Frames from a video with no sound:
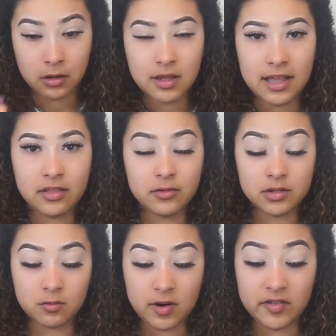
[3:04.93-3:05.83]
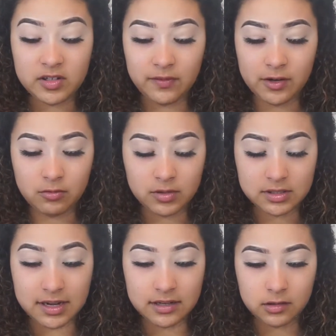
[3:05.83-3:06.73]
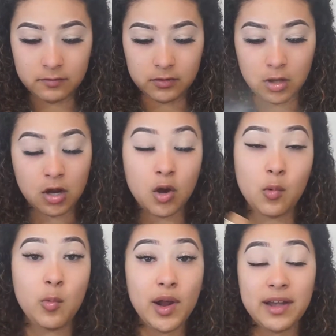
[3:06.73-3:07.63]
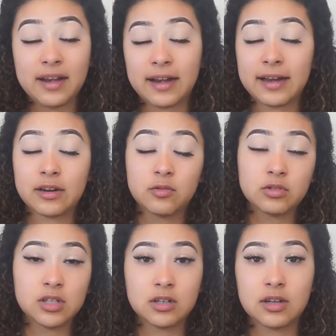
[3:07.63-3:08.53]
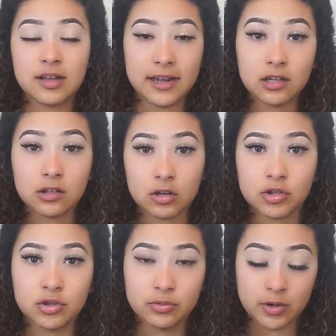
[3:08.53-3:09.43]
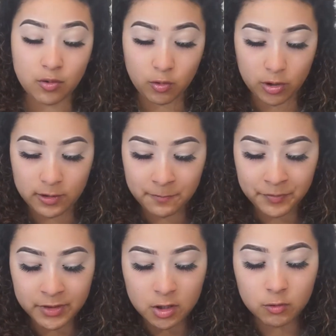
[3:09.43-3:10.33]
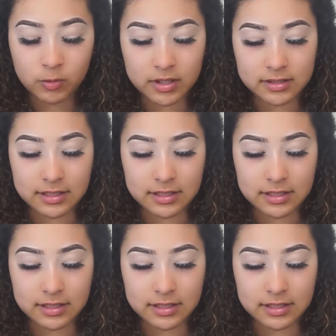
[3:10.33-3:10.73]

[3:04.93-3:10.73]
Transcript: And the reason why this video was kind of long awaited and I took kind of long to record was